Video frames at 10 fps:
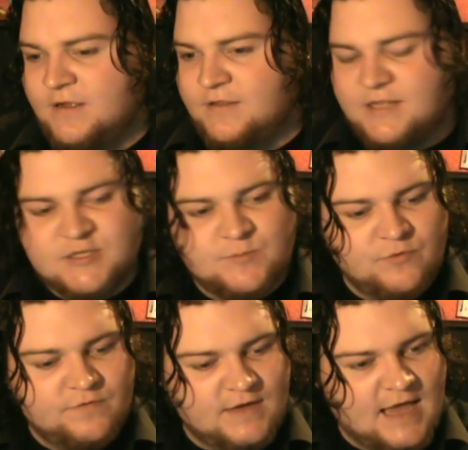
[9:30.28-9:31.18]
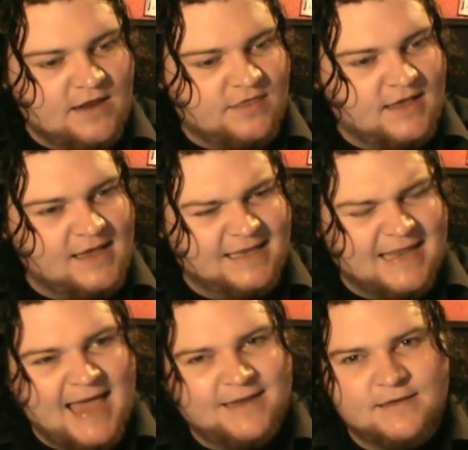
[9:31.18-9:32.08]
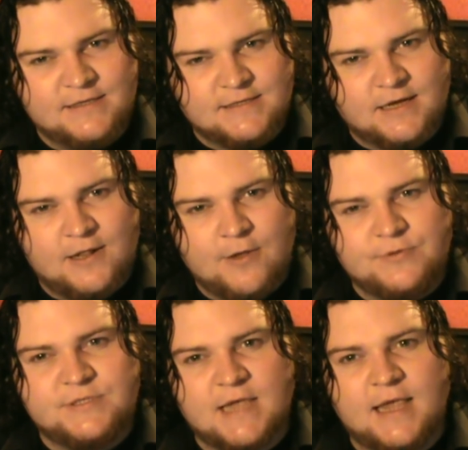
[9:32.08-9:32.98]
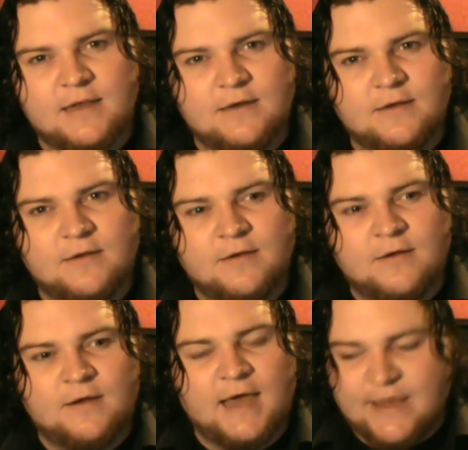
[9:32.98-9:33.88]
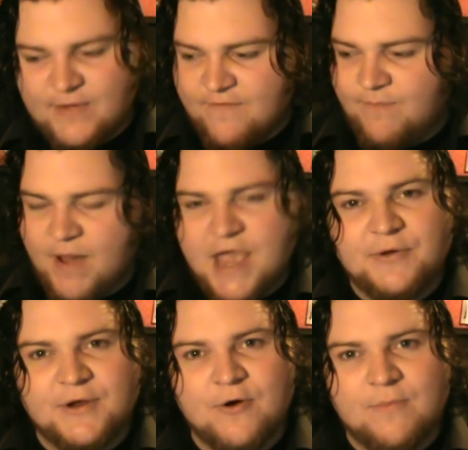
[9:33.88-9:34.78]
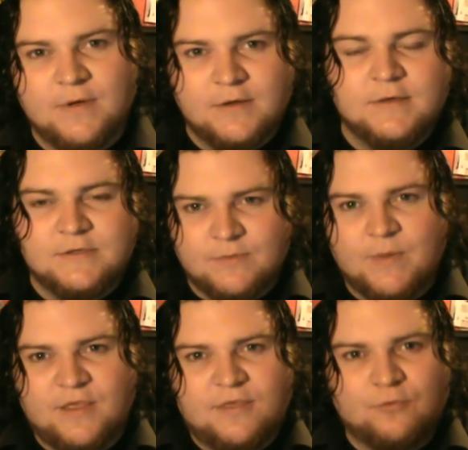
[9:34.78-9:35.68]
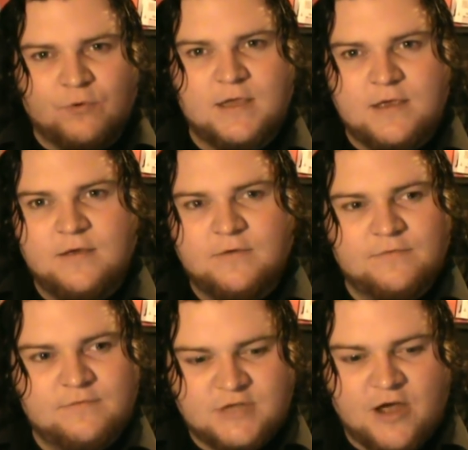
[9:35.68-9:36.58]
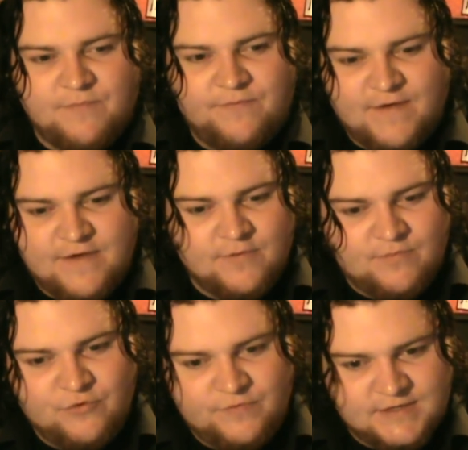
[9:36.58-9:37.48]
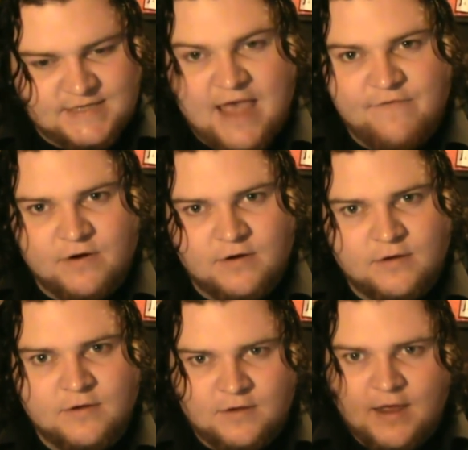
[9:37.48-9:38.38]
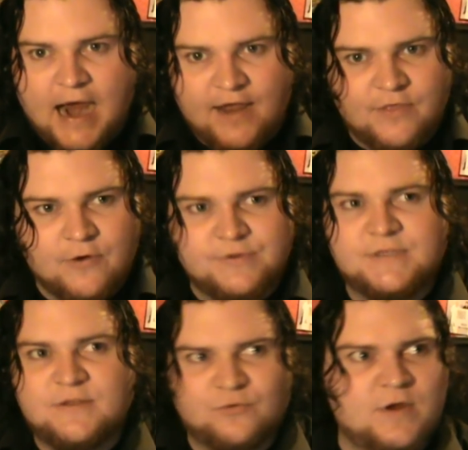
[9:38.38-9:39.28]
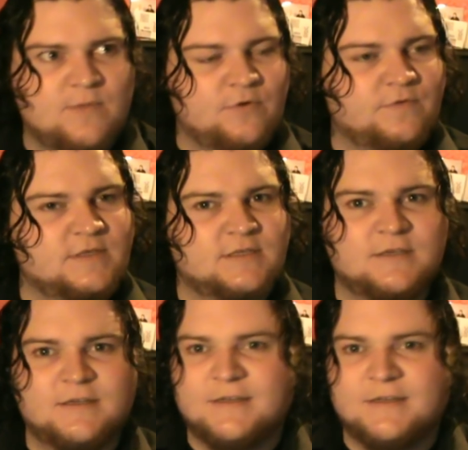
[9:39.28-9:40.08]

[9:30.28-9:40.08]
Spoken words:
This movie, and I think Aladdin is a close second, and then we have Biodome, so my three top favorite movies ever are those three movies.